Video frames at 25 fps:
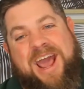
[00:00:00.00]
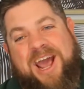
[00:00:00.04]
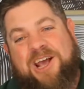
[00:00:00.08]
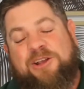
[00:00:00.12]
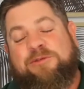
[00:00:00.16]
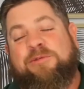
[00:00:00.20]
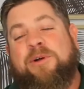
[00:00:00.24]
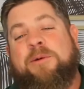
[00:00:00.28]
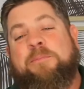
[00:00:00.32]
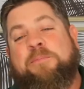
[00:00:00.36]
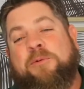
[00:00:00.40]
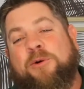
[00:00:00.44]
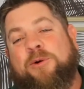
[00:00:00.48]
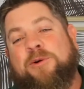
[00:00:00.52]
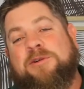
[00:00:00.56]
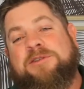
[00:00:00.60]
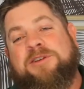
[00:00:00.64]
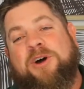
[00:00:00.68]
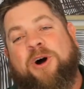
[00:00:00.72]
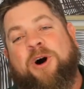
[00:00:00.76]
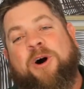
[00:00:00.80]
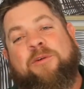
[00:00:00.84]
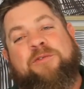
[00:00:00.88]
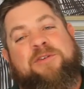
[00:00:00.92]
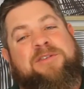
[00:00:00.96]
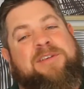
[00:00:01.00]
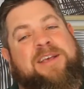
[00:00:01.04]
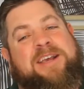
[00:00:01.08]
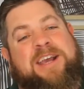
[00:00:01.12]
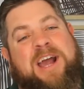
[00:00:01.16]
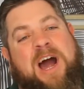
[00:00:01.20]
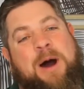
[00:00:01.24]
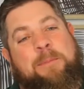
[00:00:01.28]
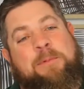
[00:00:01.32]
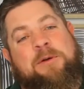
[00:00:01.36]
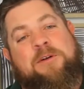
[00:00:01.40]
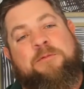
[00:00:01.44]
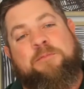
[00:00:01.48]
Ezra Brooks offers a
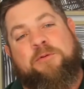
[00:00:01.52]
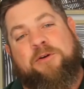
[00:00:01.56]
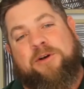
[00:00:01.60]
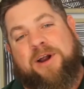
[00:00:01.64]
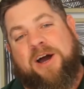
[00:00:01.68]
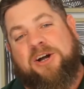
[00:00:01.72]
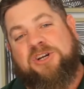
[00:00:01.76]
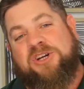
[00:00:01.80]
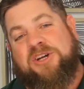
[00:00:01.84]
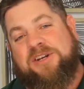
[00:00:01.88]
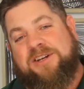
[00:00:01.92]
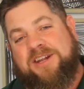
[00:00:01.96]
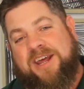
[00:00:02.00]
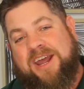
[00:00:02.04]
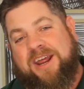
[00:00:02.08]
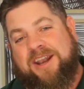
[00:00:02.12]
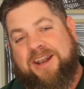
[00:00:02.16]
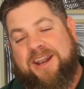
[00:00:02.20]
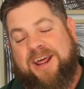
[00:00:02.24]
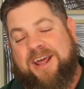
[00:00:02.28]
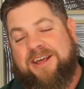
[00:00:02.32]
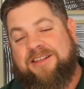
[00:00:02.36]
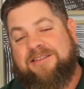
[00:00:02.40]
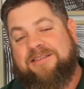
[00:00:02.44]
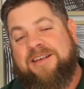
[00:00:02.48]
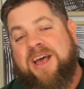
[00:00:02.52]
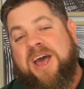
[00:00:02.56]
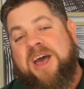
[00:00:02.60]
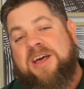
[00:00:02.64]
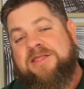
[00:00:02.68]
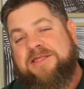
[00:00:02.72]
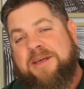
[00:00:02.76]
couple of production techniques